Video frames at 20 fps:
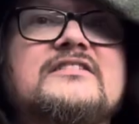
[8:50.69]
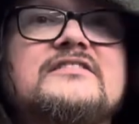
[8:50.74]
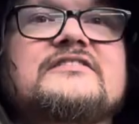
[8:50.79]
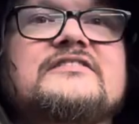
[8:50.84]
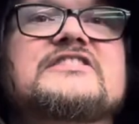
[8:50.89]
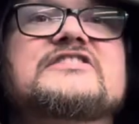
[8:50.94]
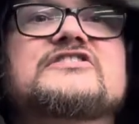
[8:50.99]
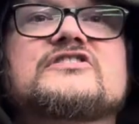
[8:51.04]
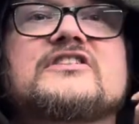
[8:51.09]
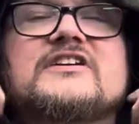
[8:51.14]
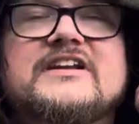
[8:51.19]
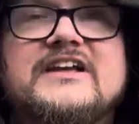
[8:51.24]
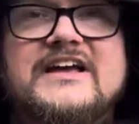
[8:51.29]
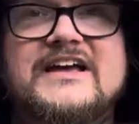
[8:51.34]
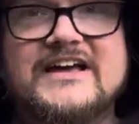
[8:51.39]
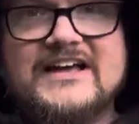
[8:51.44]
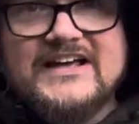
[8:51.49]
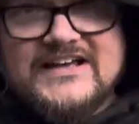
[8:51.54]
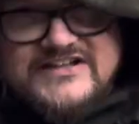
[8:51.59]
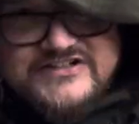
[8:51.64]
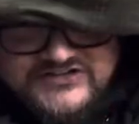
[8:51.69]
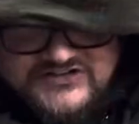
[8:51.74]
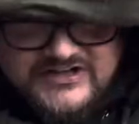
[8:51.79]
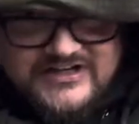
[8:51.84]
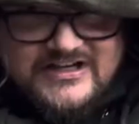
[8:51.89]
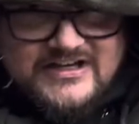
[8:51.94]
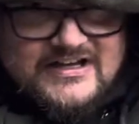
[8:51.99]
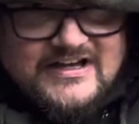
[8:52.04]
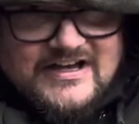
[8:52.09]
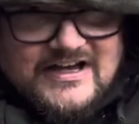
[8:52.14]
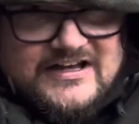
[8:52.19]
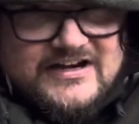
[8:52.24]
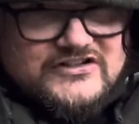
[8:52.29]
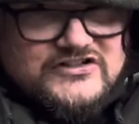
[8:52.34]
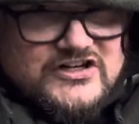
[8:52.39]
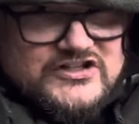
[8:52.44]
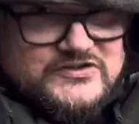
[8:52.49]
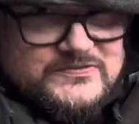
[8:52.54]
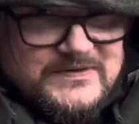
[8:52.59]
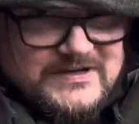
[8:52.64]
This hood has an
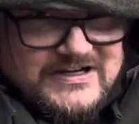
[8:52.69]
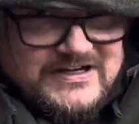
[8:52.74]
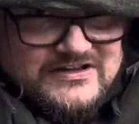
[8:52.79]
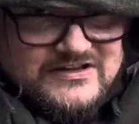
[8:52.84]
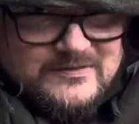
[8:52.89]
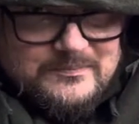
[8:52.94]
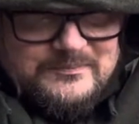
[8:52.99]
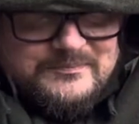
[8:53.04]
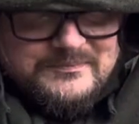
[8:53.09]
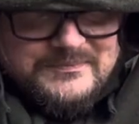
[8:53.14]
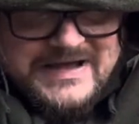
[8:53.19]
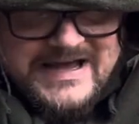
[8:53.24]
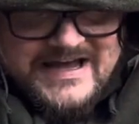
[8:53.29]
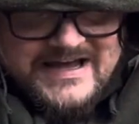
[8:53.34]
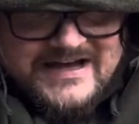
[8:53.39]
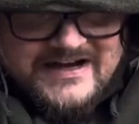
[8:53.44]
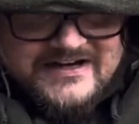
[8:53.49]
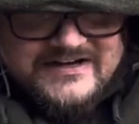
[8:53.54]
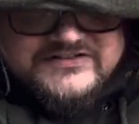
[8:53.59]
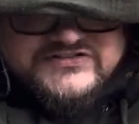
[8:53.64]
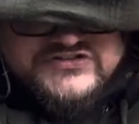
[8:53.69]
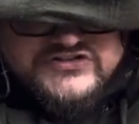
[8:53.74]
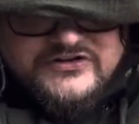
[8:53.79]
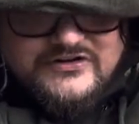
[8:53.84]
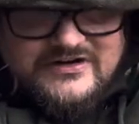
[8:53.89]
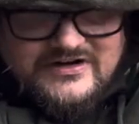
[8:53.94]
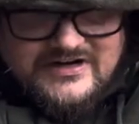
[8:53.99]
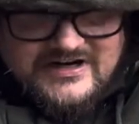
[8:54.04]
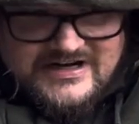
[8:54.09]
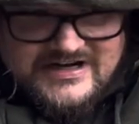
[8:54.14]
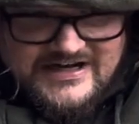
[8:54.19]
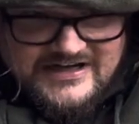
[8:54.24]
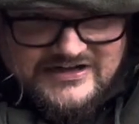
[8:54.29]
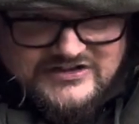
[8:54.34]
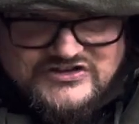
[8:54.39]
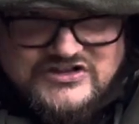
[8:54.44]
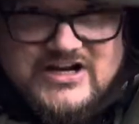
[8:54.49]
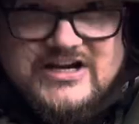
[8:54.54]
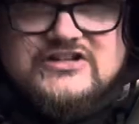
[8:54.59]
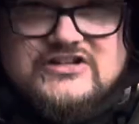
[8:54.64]
adjustment in the back, so you can kind of
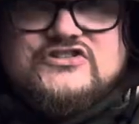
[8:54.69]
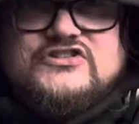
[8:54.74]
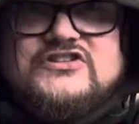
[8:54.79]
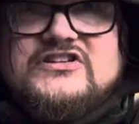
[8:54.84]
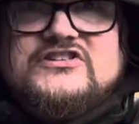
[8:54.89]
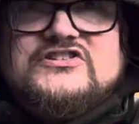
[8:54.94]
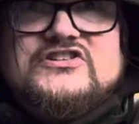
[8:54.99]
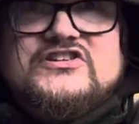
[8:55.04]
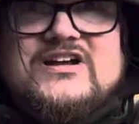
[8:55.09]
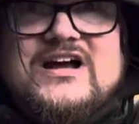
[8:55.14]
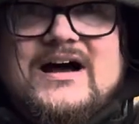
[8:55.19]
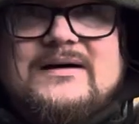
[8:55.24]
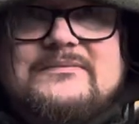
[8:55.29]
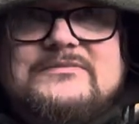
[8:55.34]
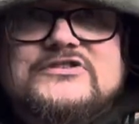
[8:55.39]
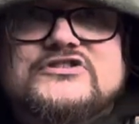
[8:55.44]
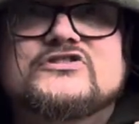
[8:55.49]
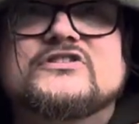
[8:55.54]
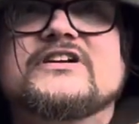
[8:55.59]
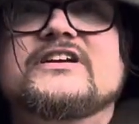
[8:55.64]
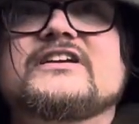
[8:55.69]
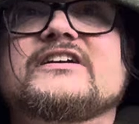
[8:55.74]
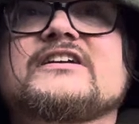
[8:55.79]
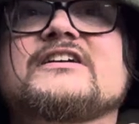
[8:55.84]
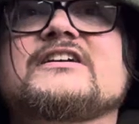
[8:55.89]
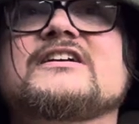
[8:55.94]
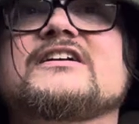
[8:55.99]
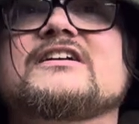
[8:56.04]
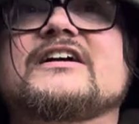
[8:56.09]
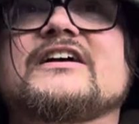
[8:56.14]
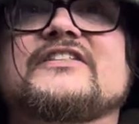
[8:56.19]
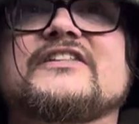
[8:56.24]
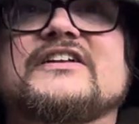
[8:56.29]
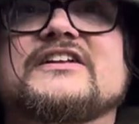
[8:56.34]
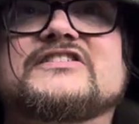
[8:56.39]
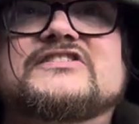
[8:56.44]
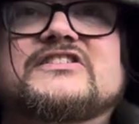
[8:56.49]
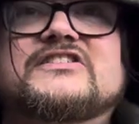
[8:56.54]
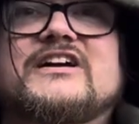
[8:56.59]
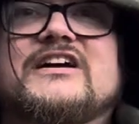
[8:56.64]
change the geometry, and then
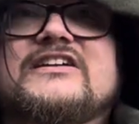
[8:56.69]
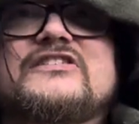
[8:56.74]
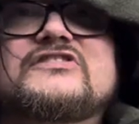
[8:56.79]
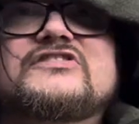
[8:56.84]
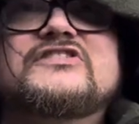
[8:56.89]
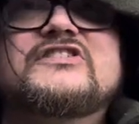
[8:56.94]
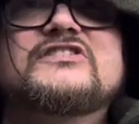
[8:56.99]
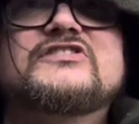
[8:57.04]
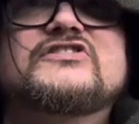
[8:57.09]
it's got your cinch